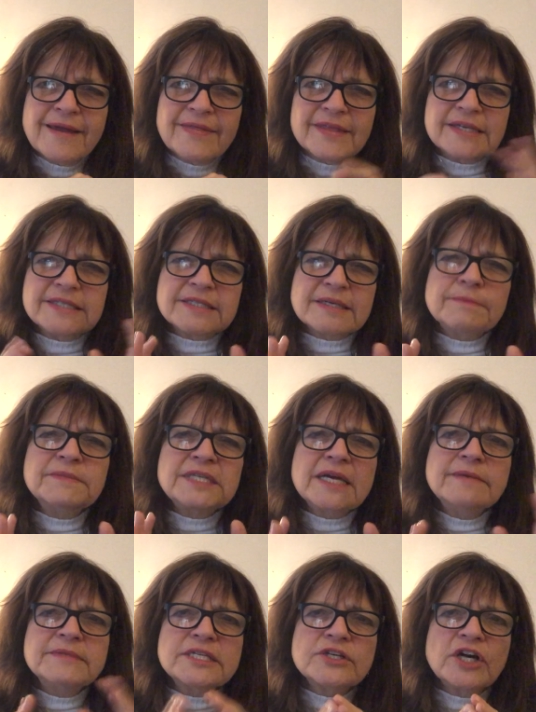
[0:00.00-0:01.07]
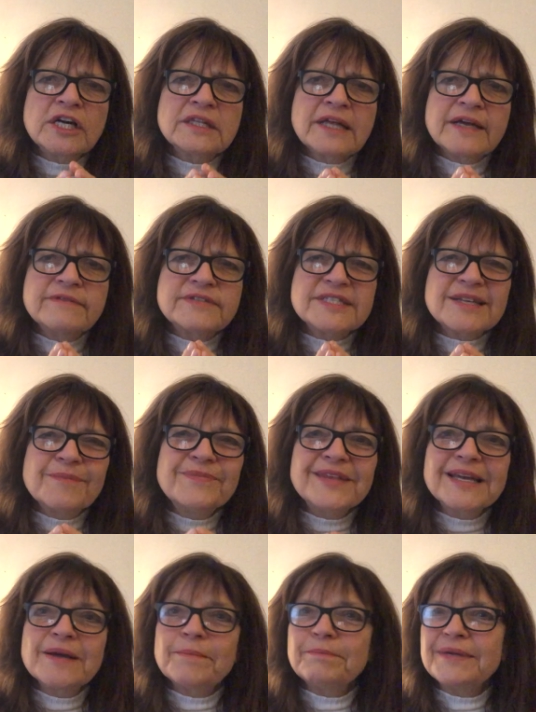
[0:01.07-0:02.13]
That sometimes in our lives
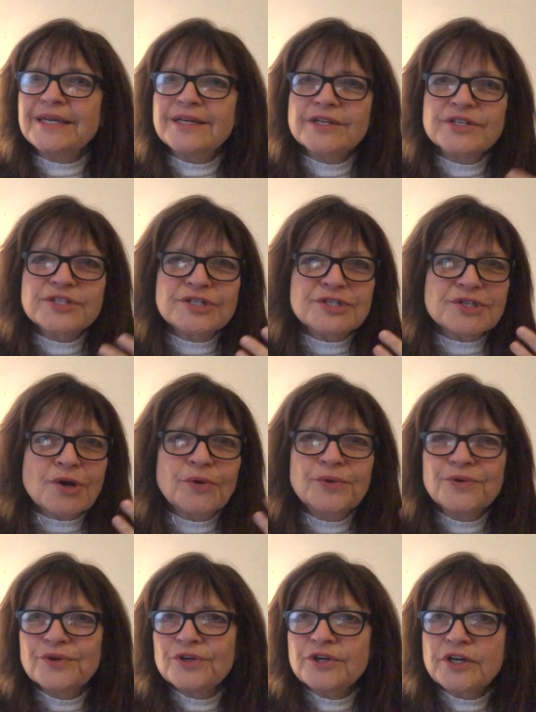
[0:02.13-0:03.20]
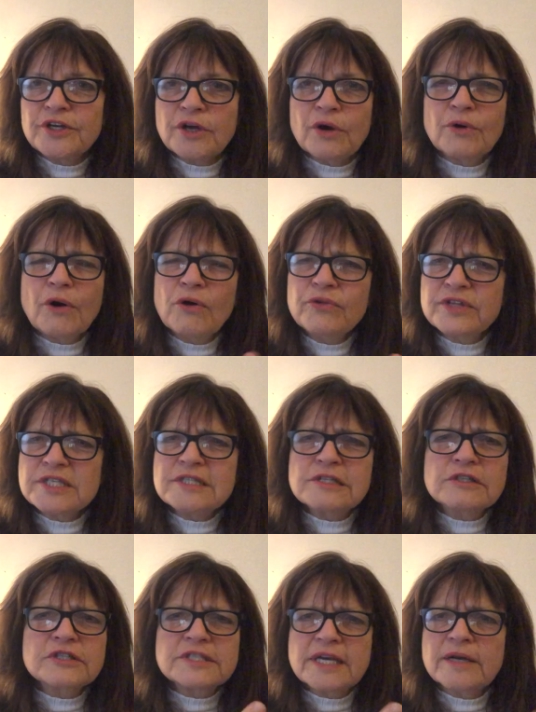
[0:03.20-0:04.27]
something appears so good, oh, oh, this
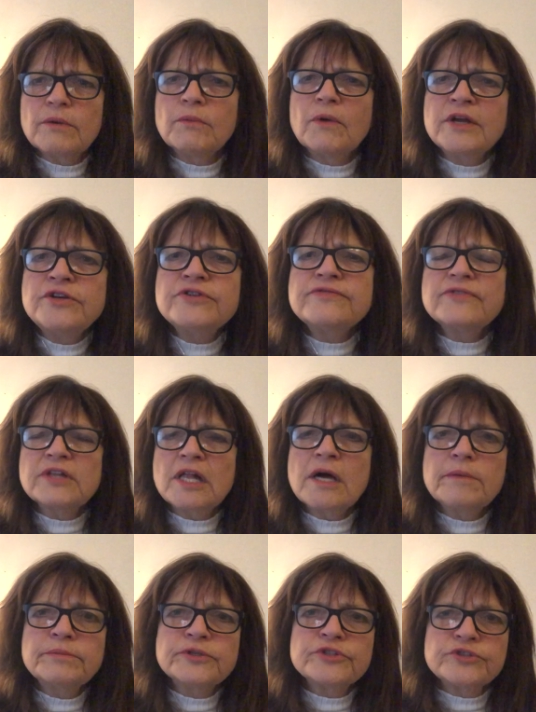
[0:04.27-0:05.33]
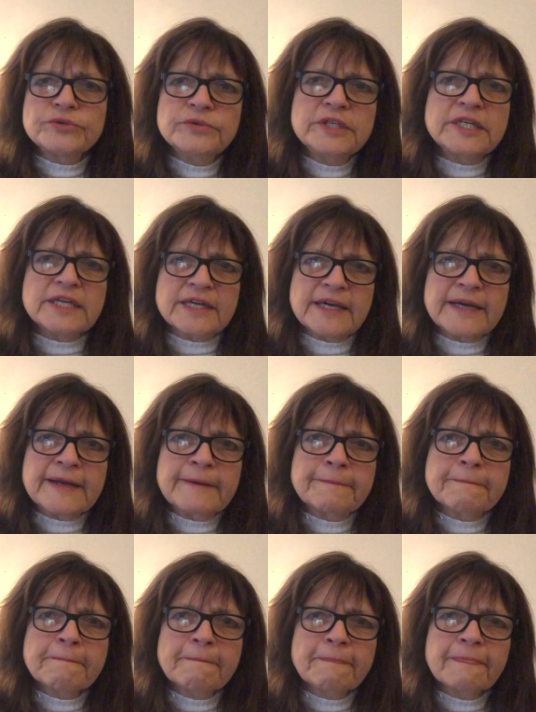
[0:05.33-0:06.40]
looks like a wonderful opportunity.
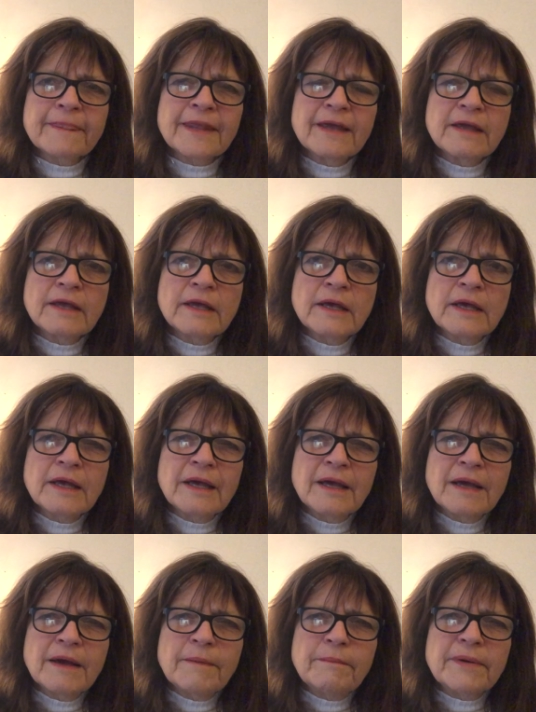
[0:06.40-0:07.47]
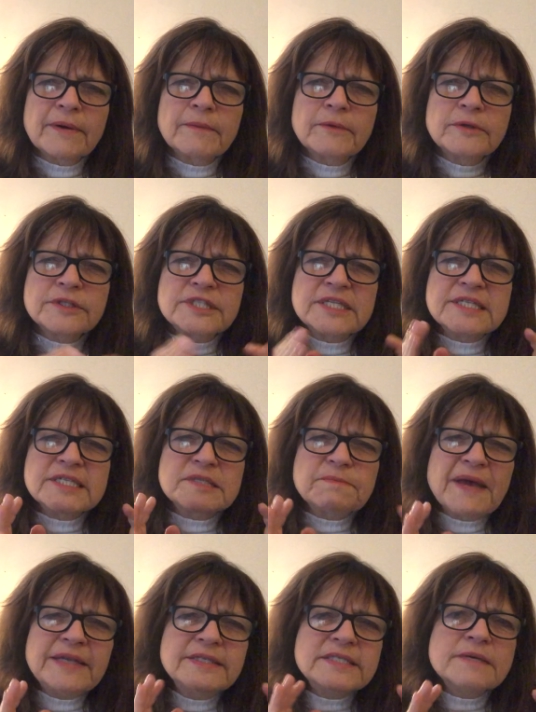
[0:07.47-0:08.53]
But to
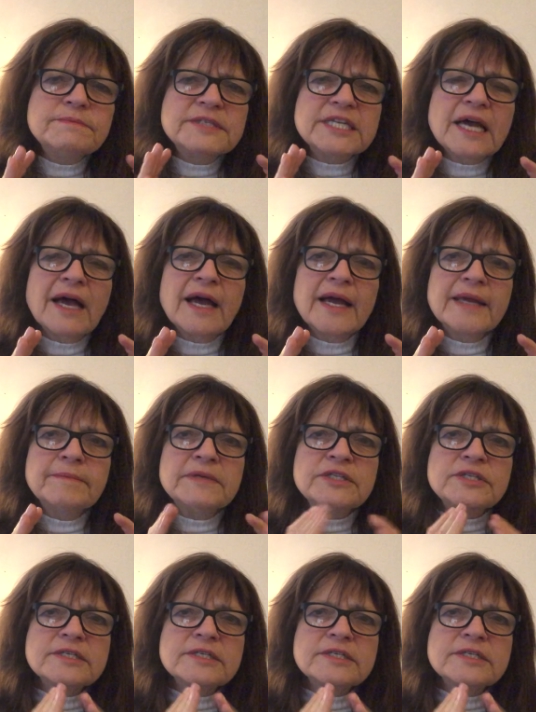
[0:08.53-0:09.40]
spend some time in